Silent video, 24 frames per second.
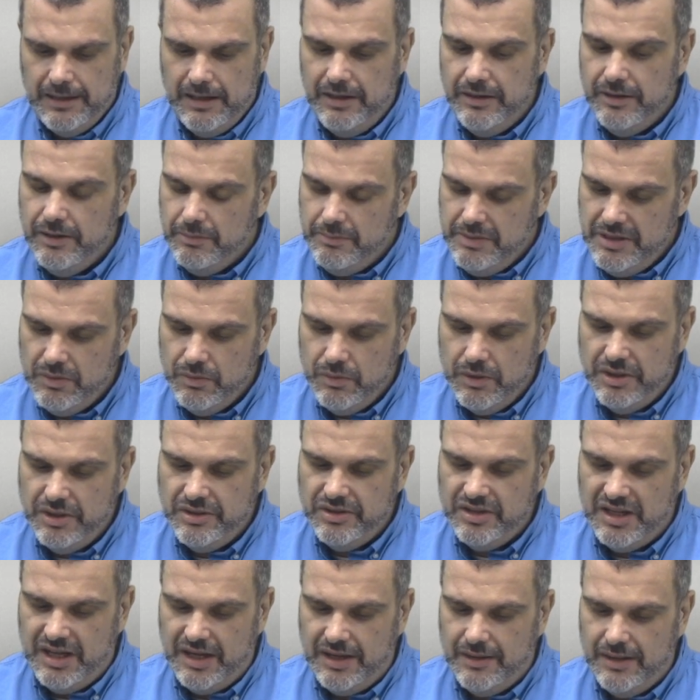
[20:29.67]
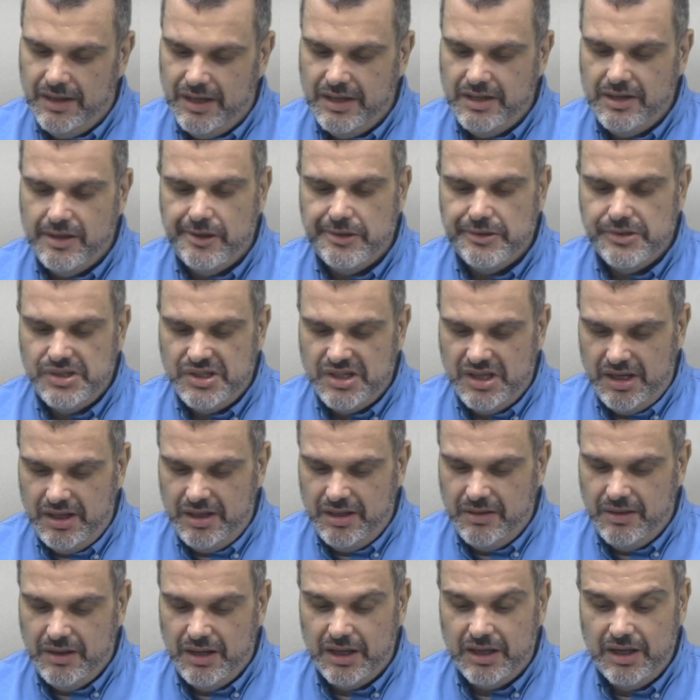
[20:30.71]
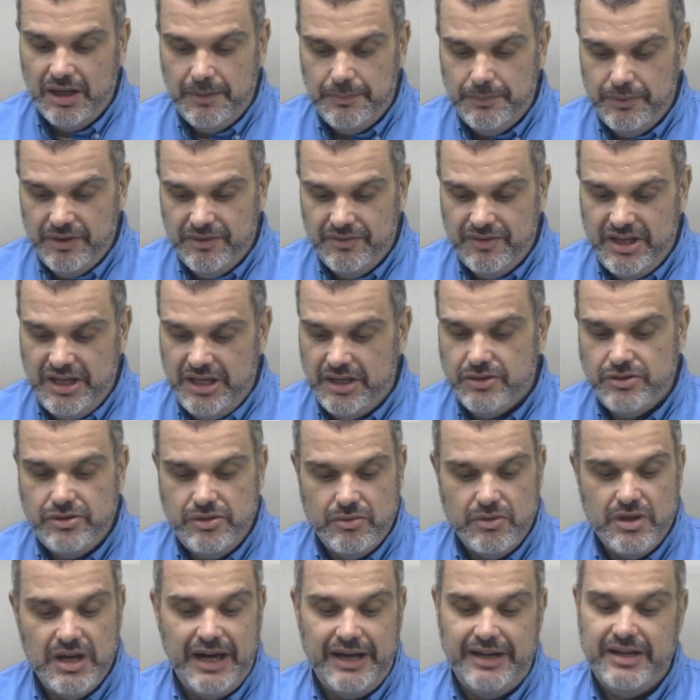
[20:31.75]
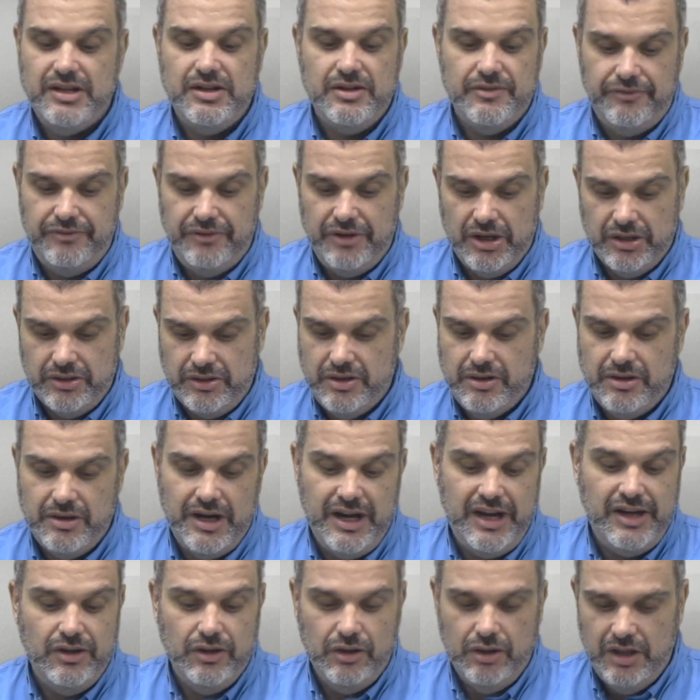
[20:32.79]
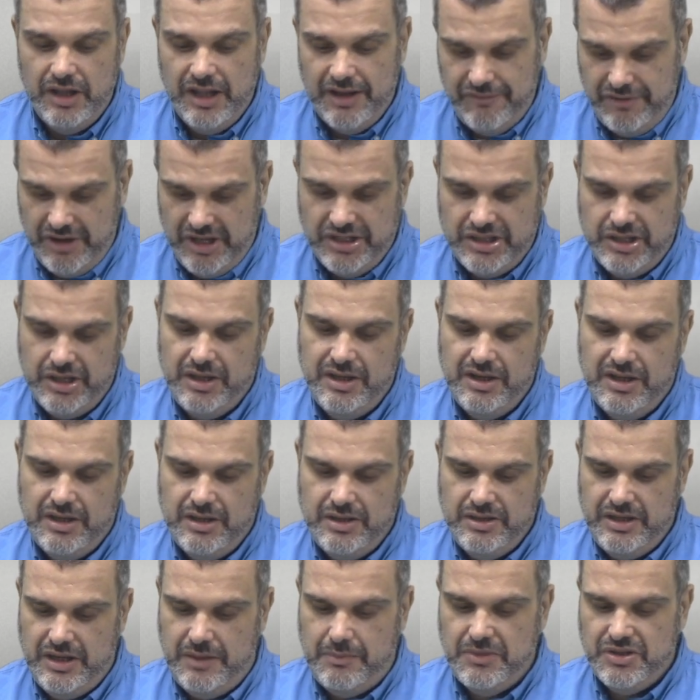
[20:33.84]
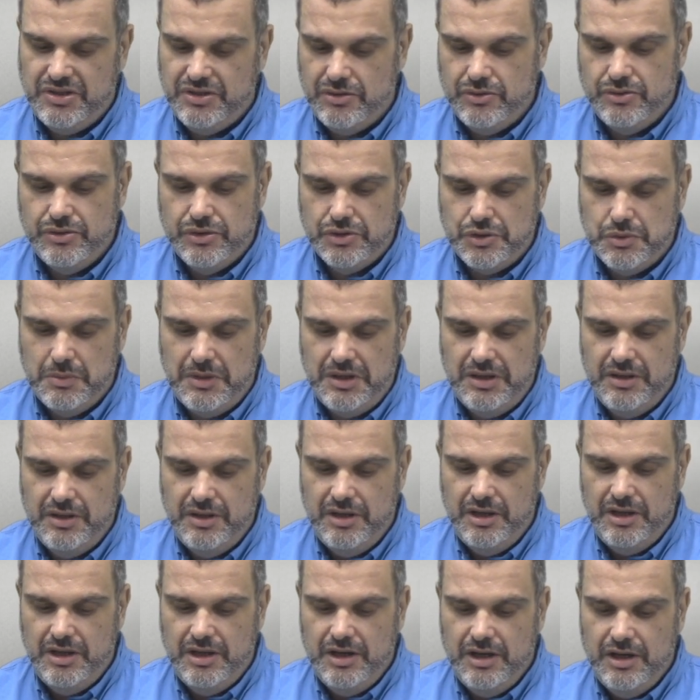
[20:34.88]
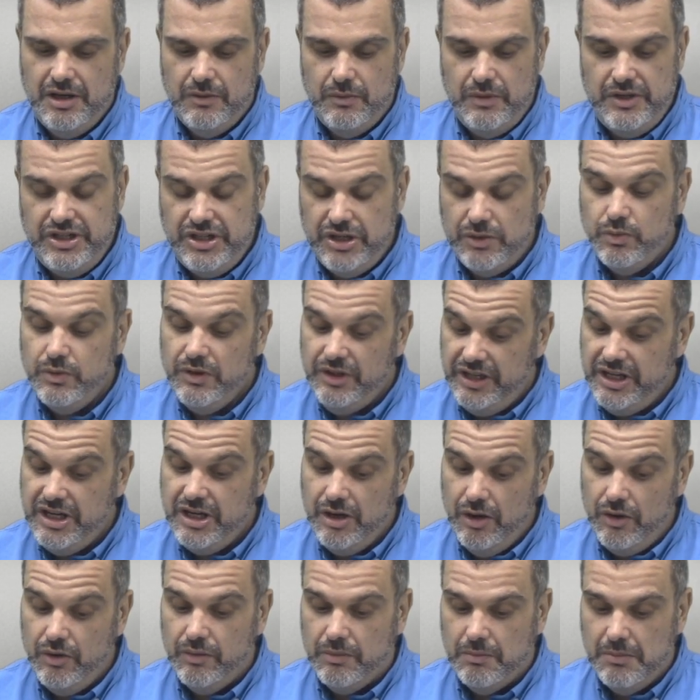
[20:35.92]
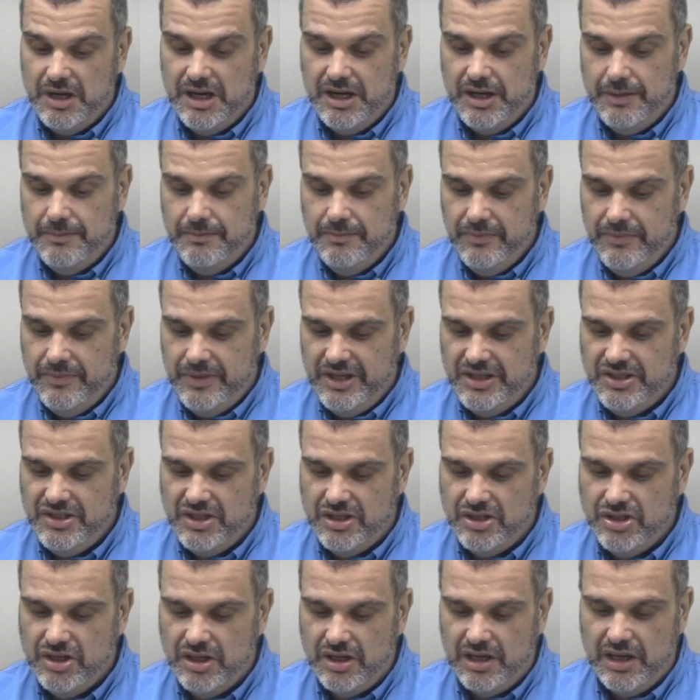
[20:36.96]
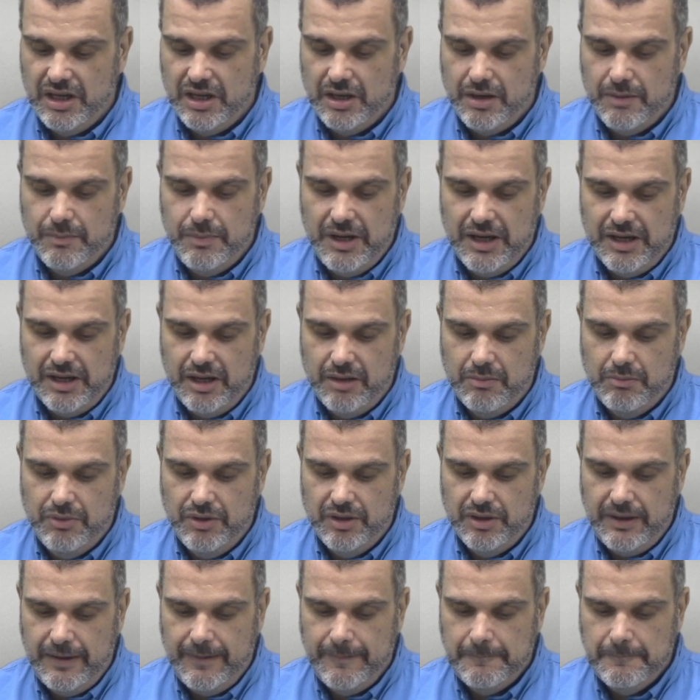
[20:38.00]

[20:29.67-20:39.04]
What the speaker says: It'll be worth it, I know, said a couple of kids who got into Faulkner and love it, said Mr. Tushman. We should really go, Mom, I said, tugging at her pocketbook.